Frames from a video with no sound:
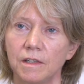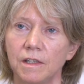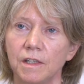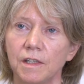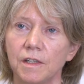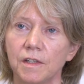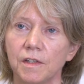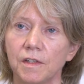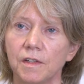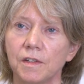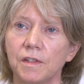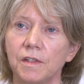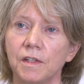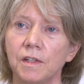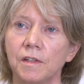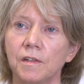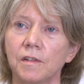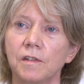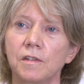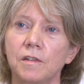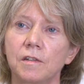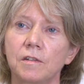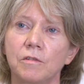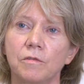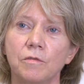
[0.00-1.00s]
and
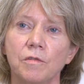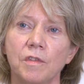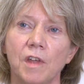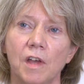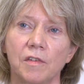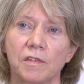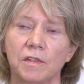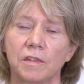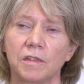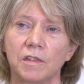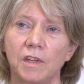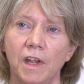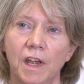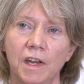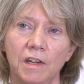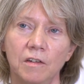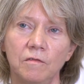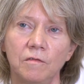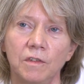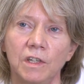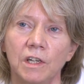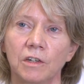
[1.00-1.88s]
since 2010